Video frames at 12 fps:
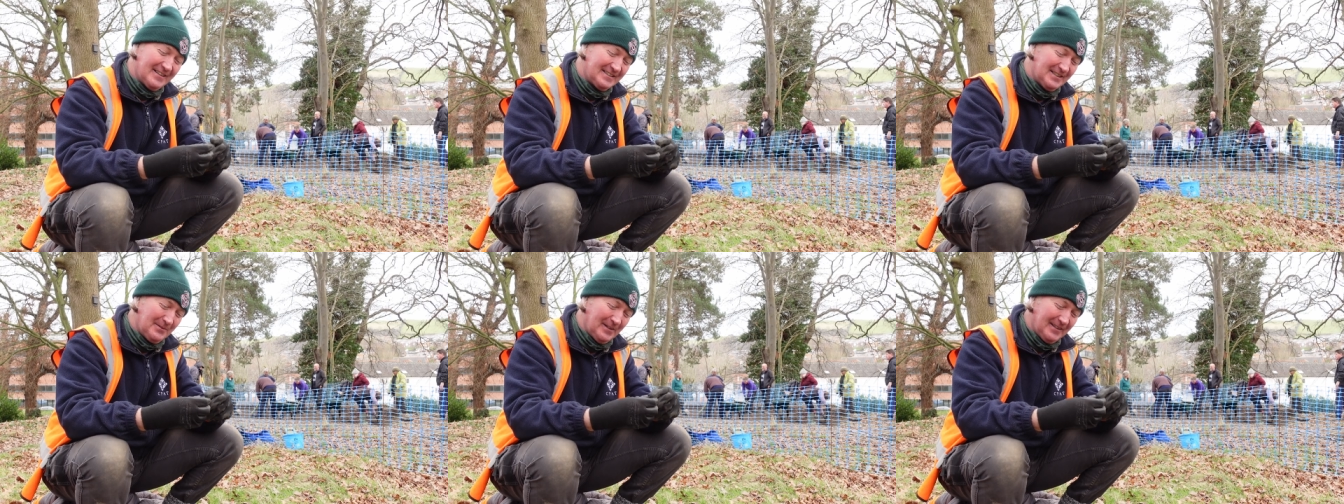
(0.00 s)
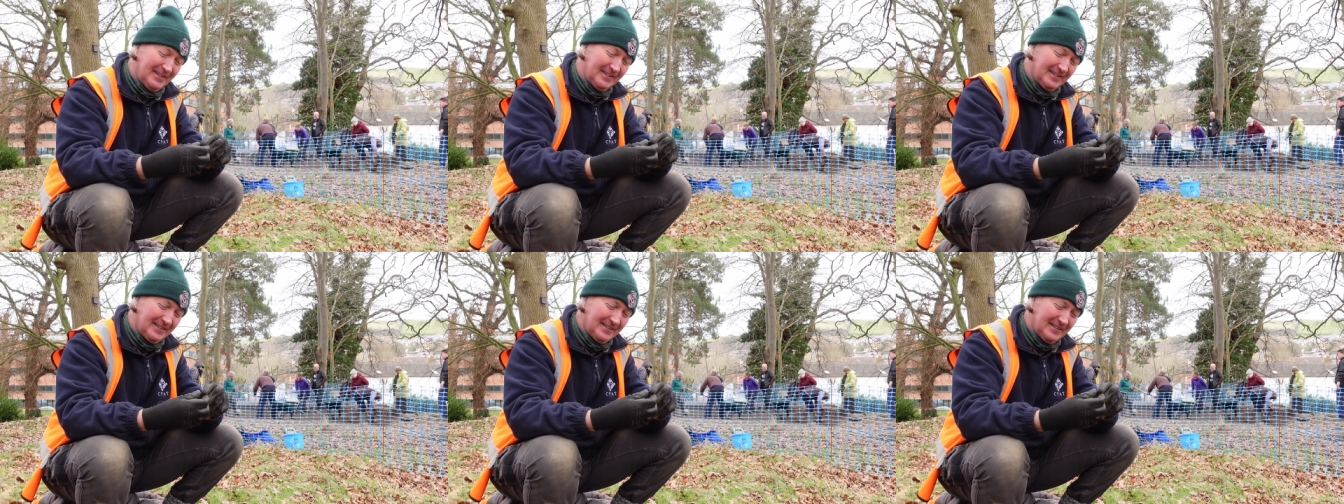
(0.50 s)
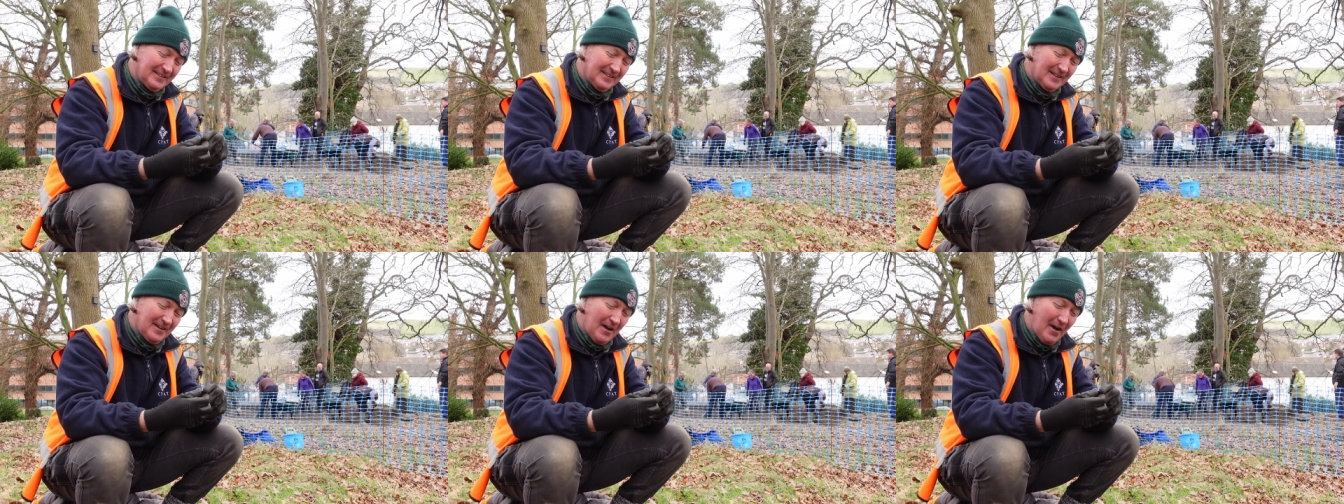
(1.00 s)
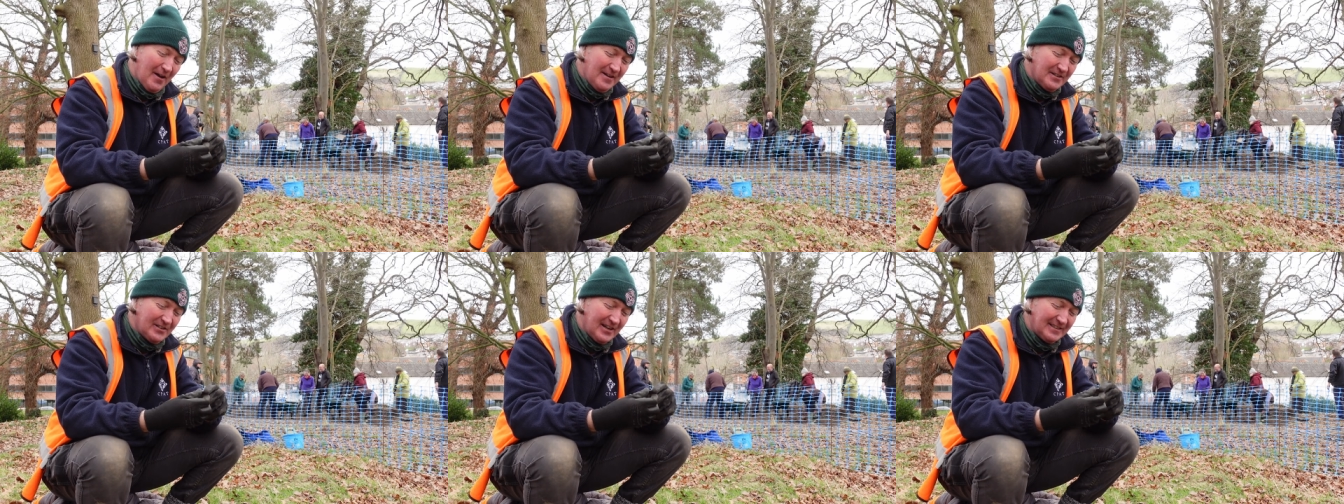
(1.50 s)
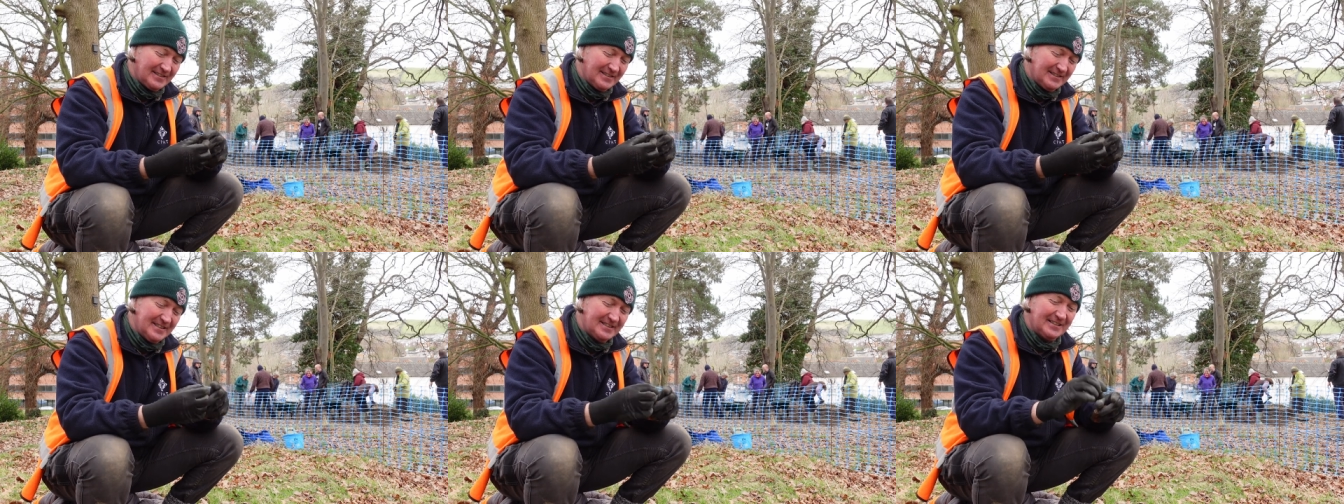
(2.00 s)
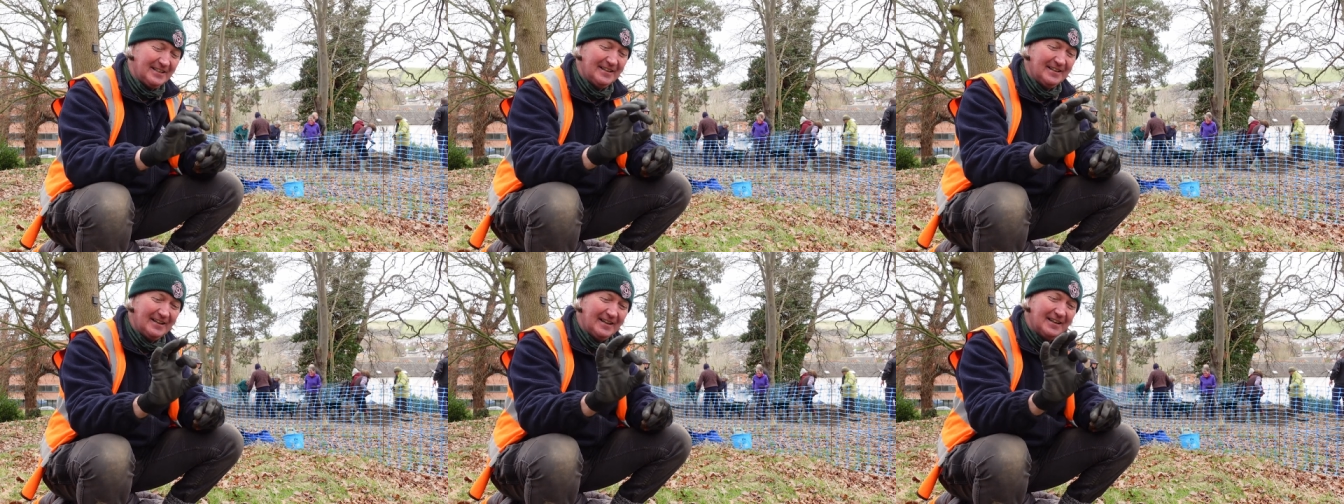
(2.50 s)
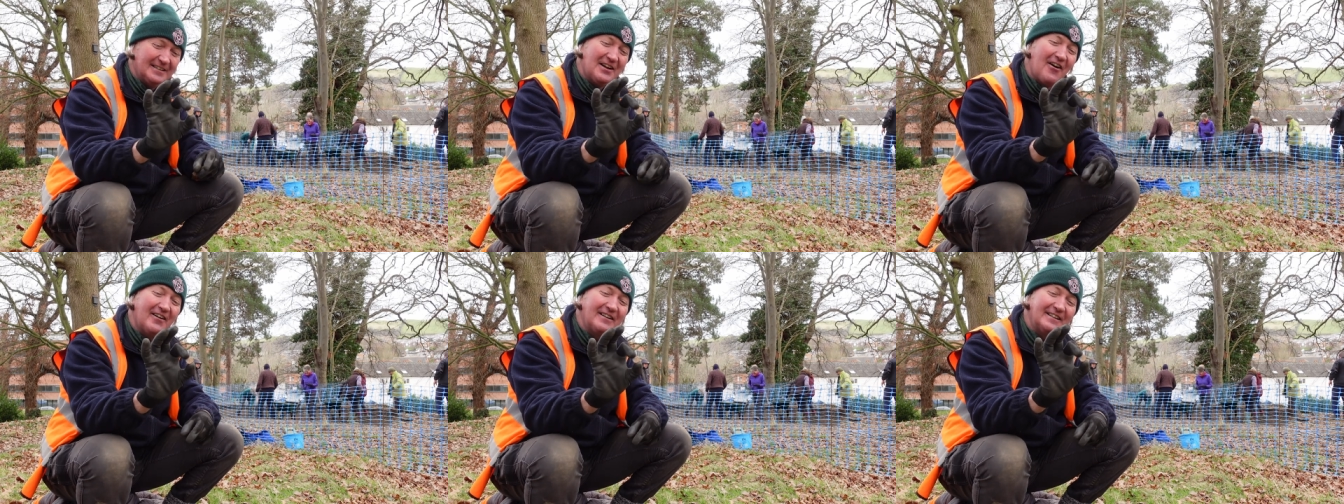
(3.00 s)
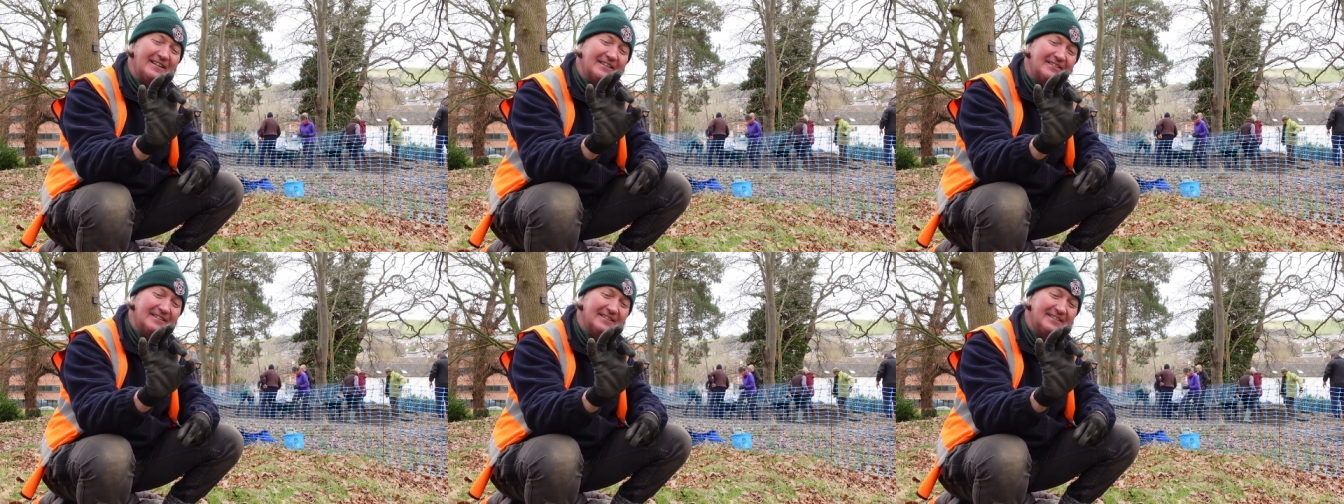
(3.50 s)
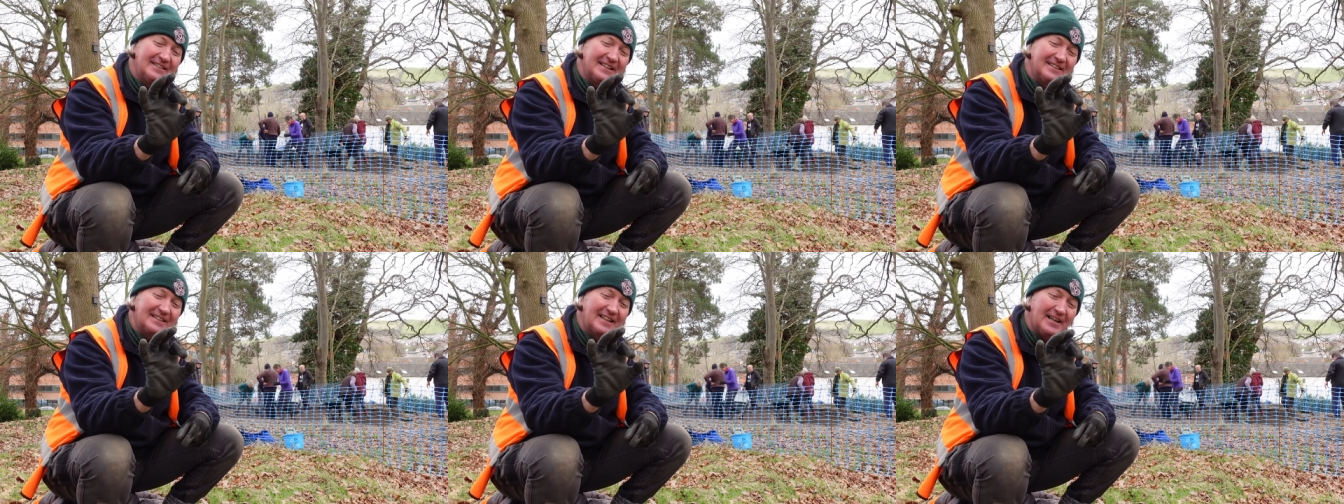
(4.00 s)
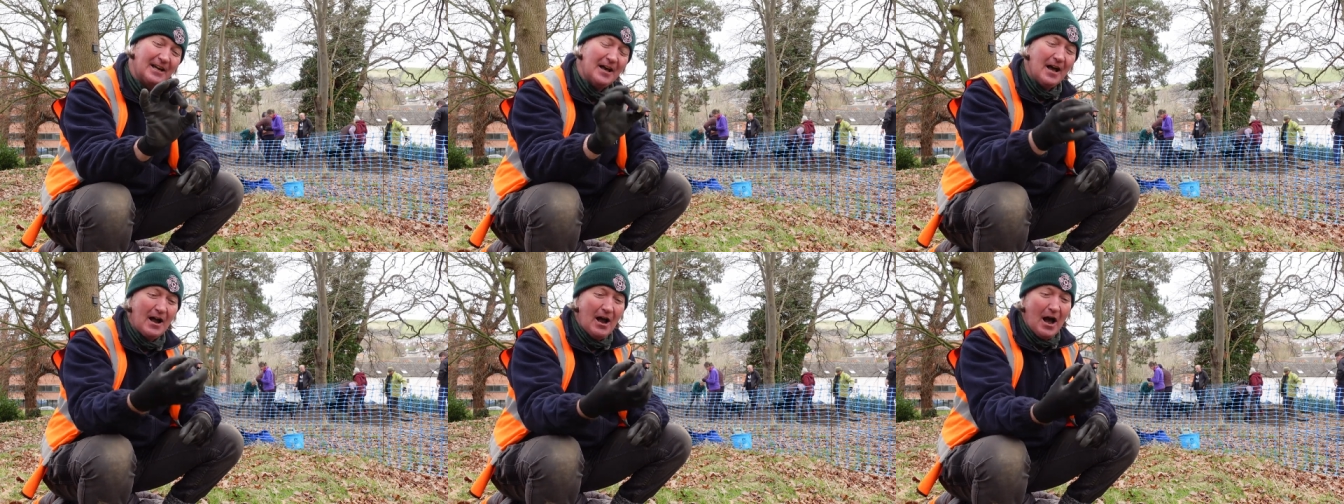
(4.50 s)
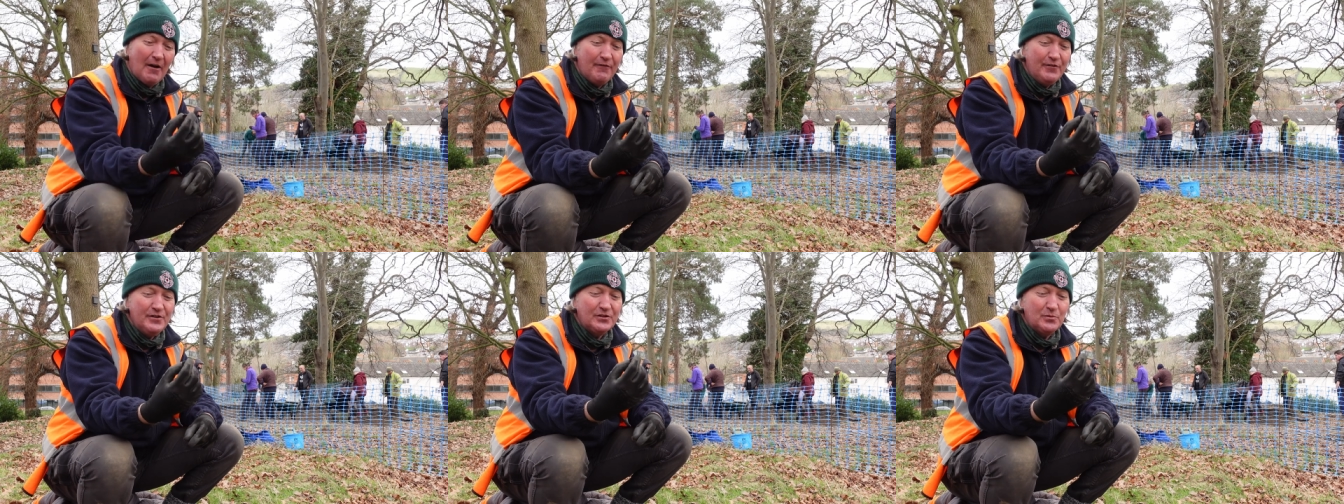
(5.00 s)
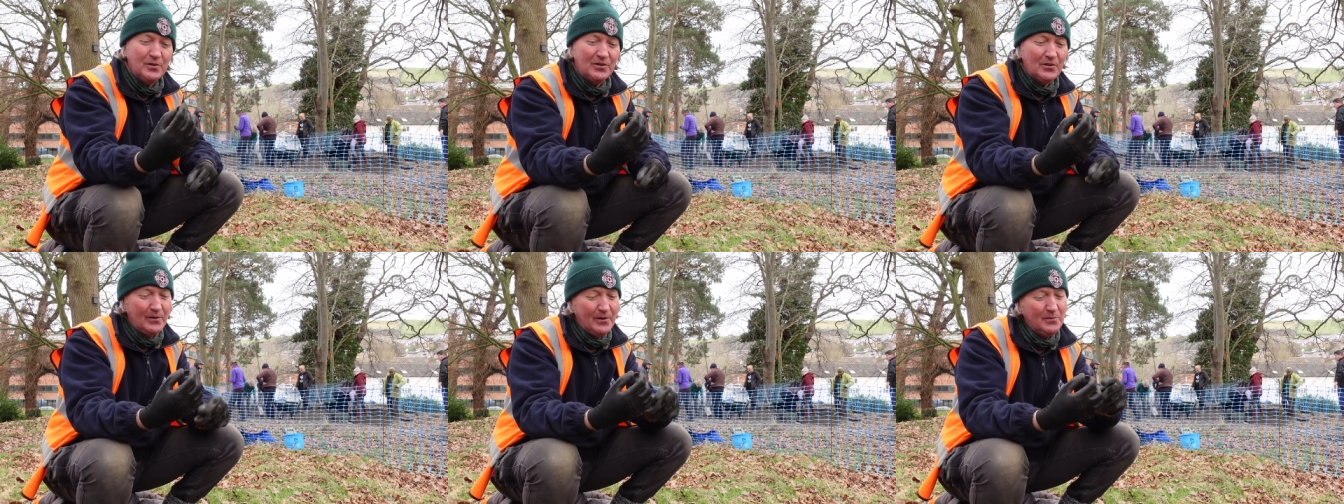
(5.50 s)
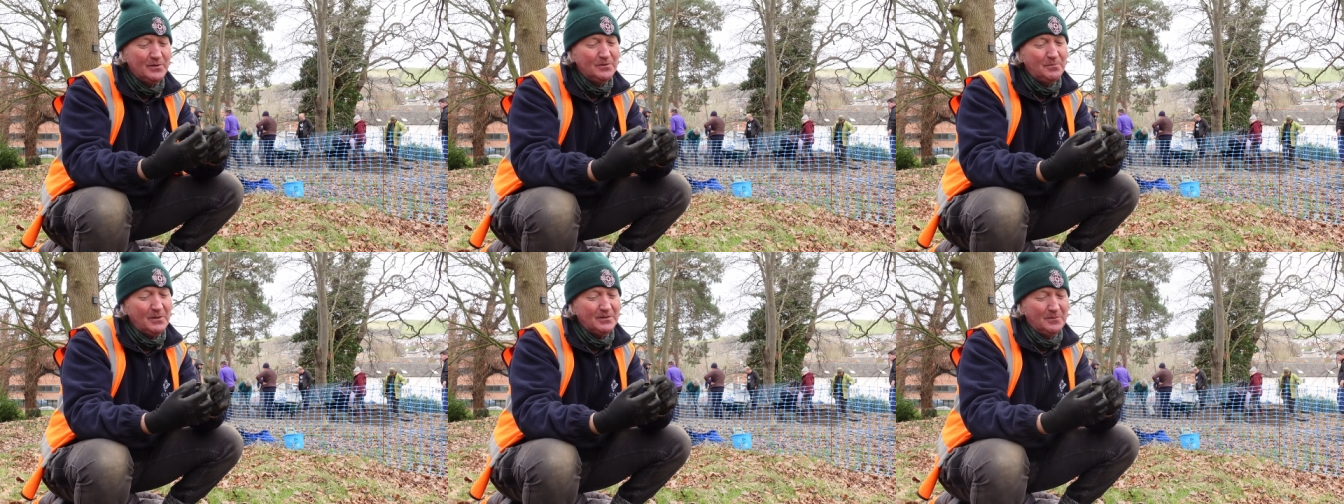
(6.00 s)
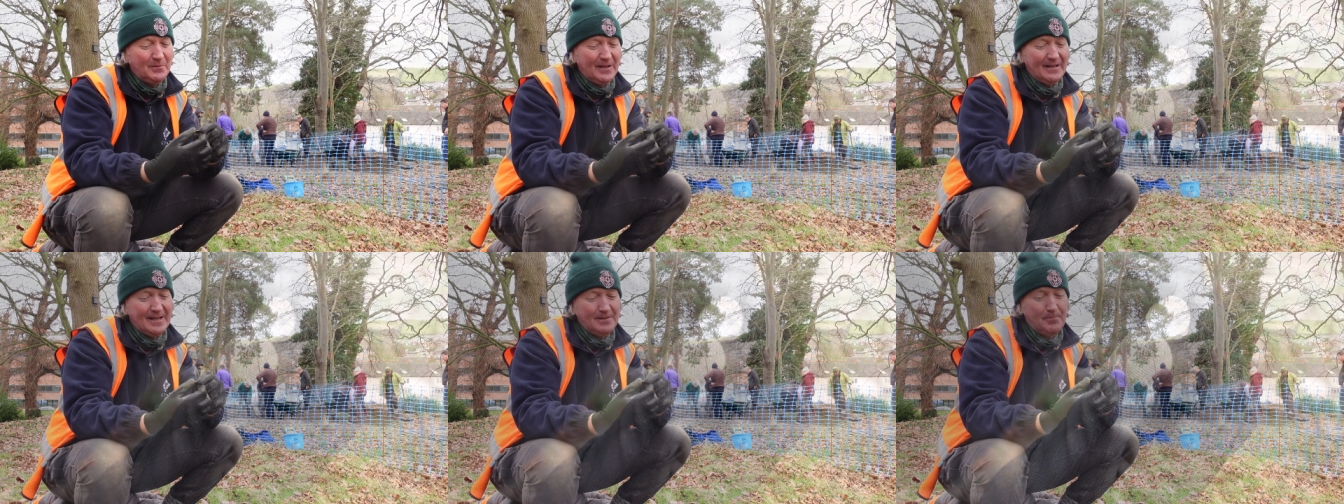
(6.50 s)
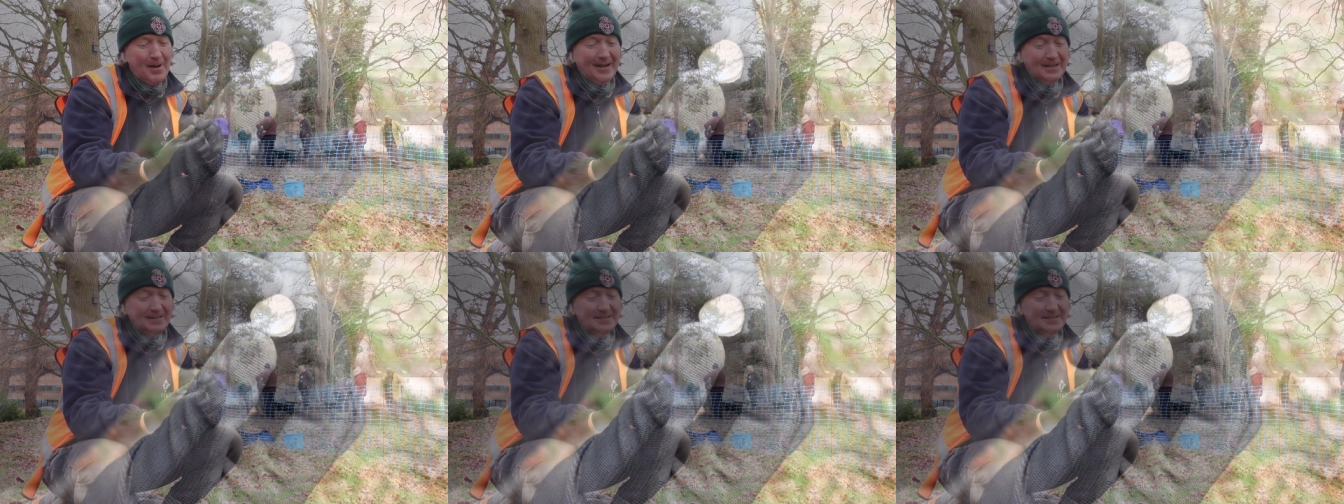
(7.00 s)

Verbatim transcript: similar interest, there's this tiny little disc here. At first we thought it was possibly a lead bag